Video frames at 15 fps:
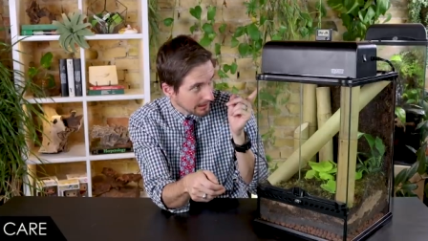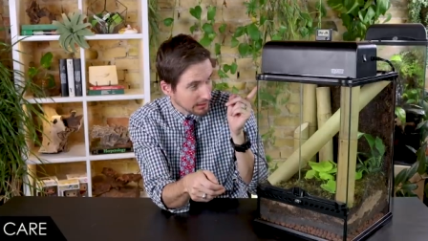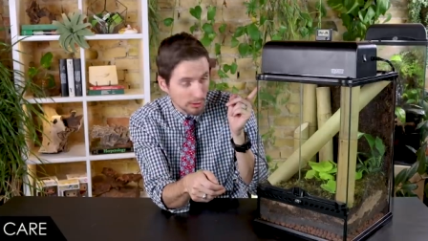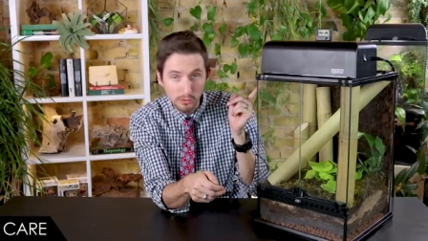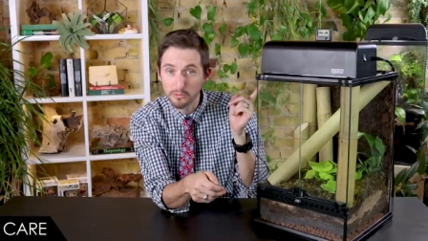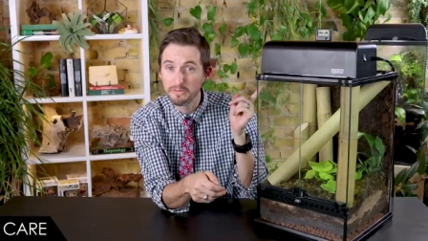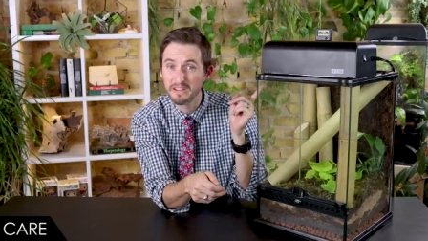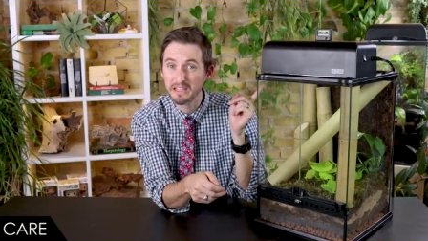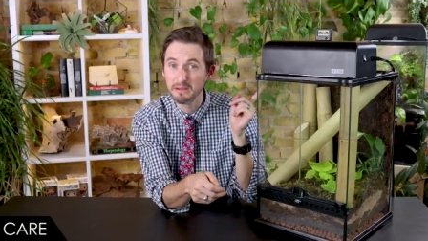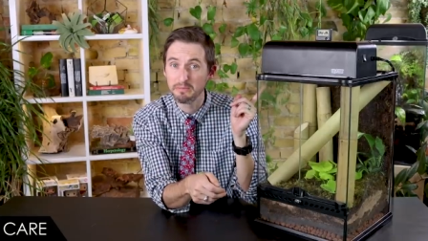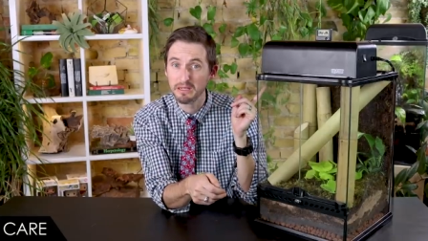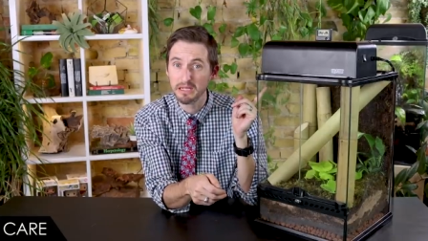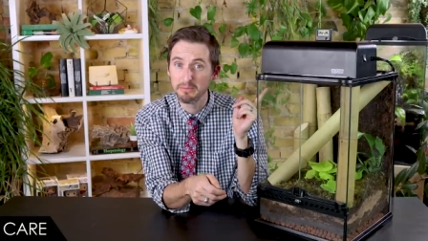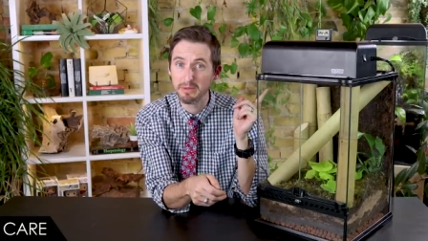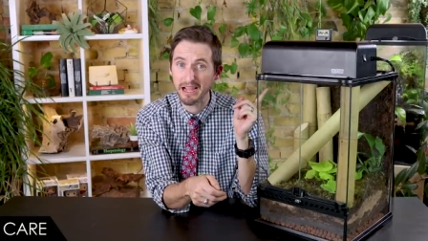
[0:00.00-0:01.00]
a
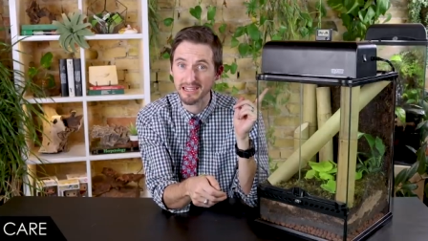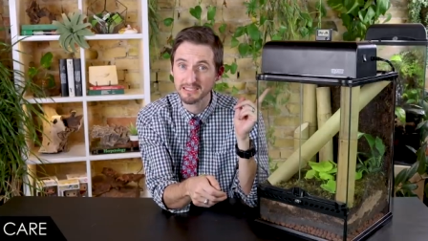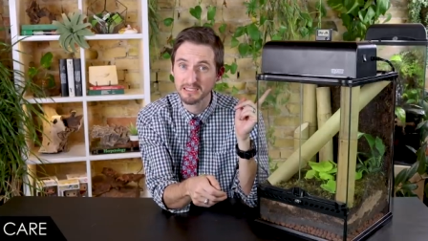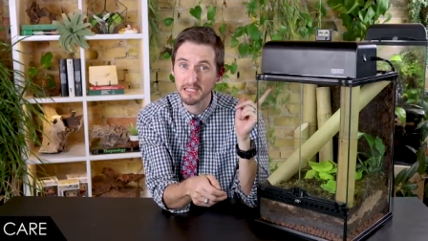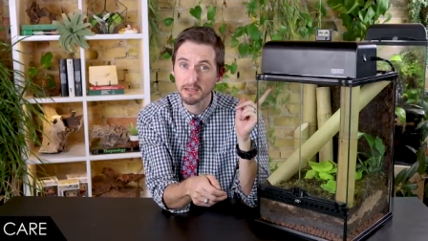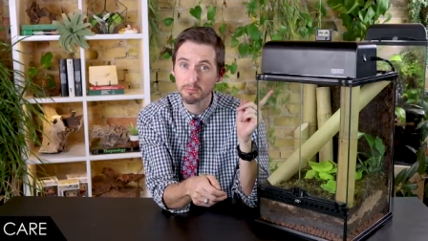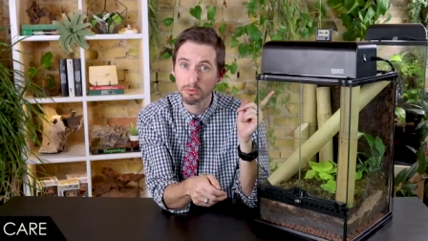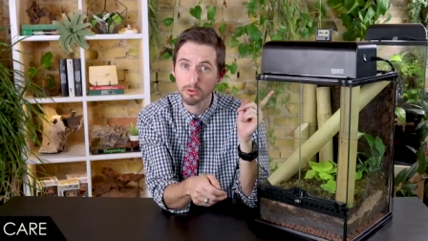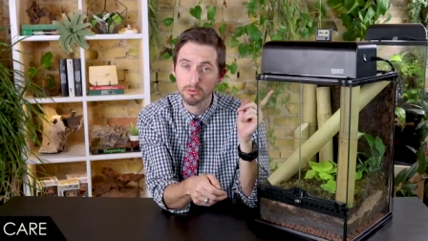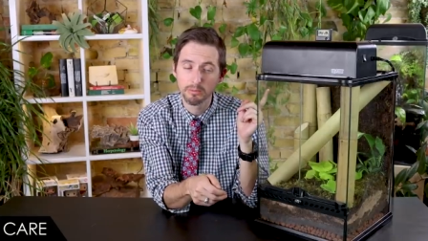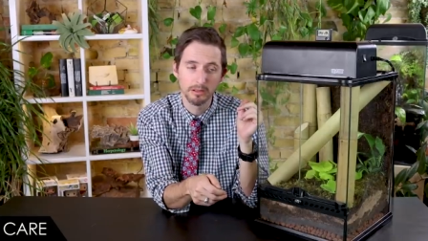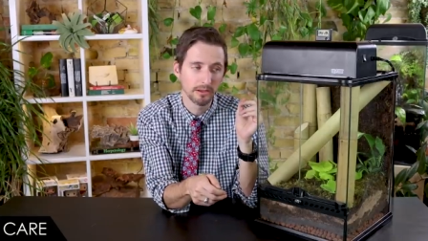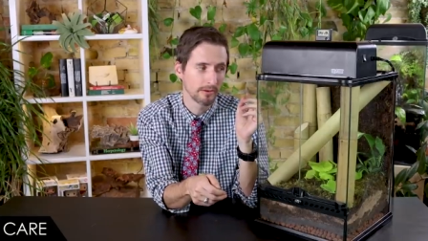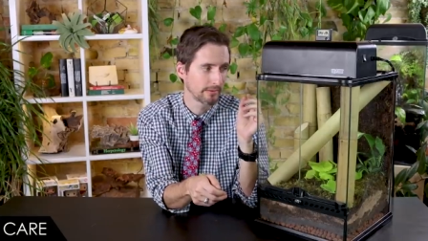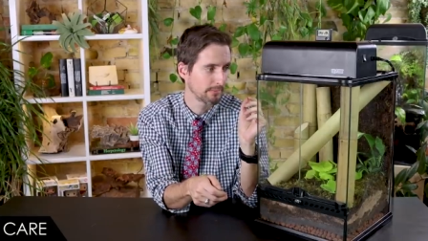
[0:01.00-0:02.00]
UVB basking
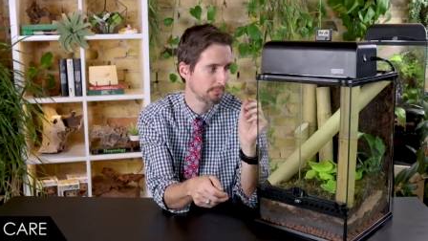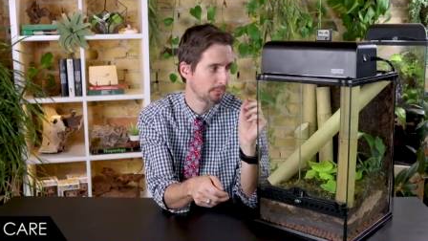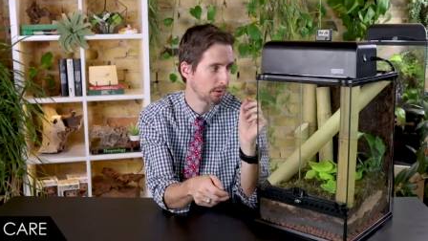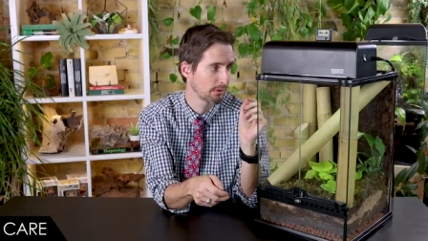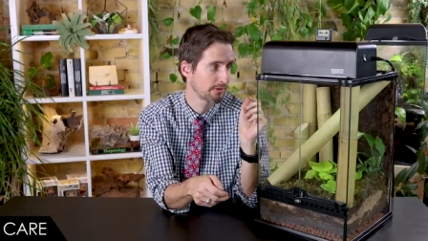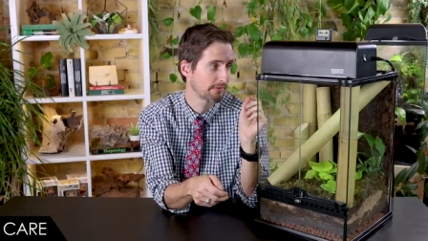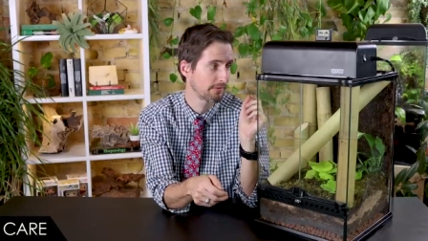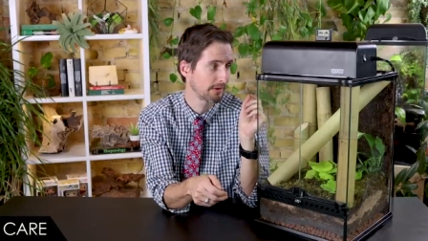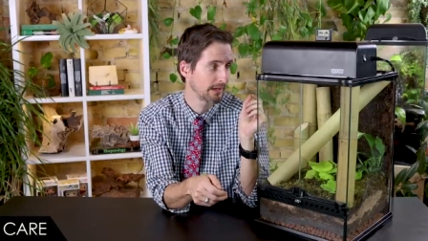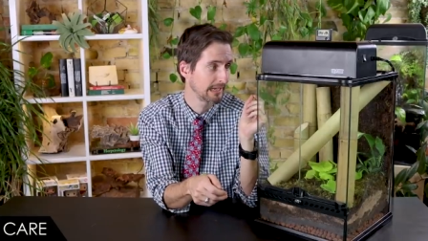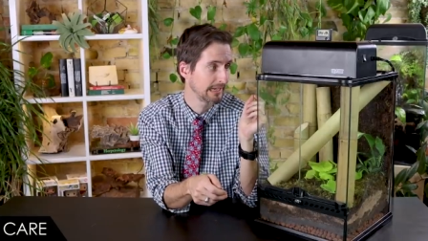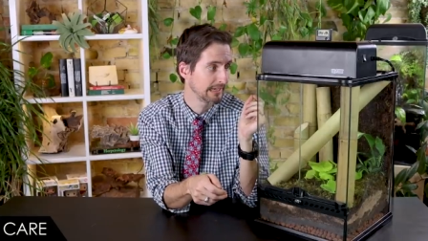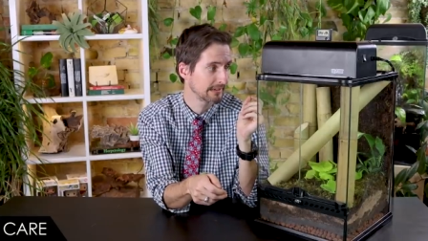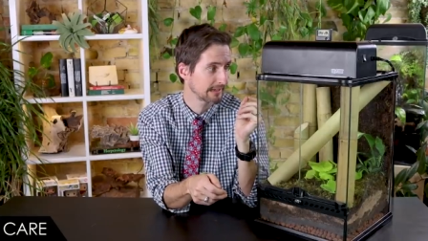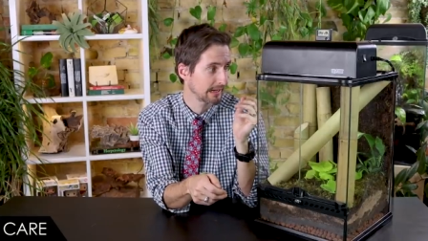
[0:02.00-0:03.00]
bulb, both for
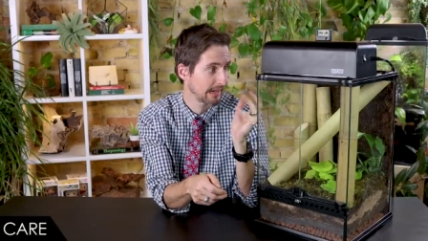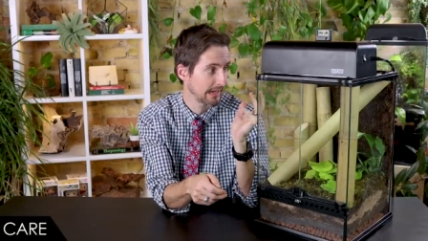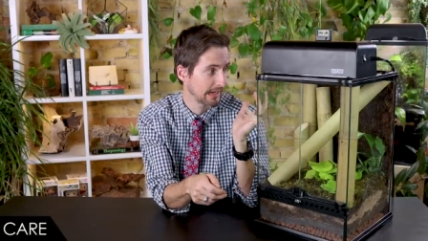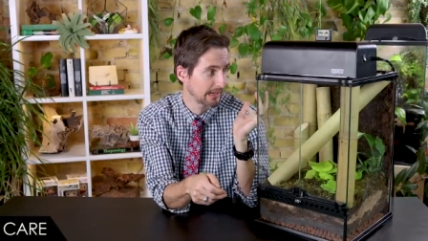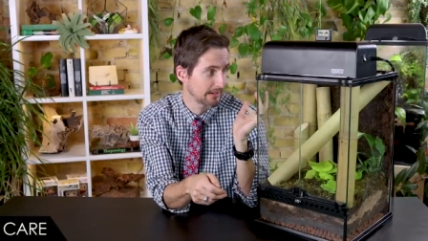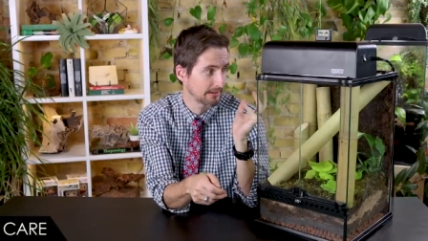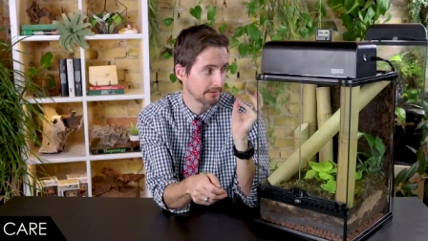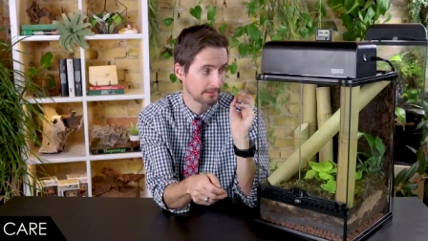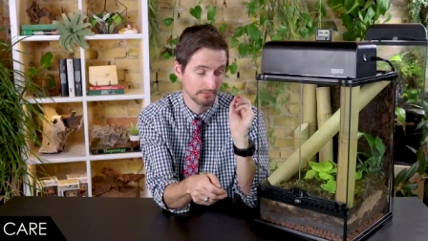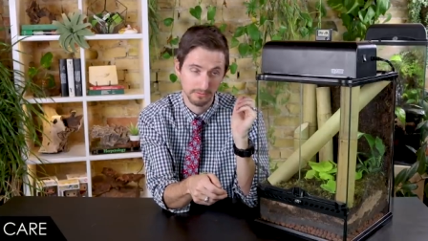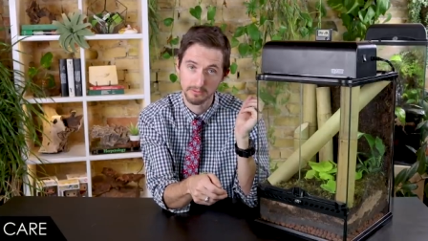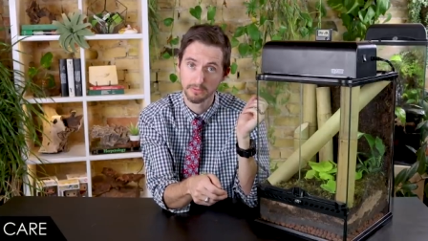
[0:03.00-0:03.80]
heat and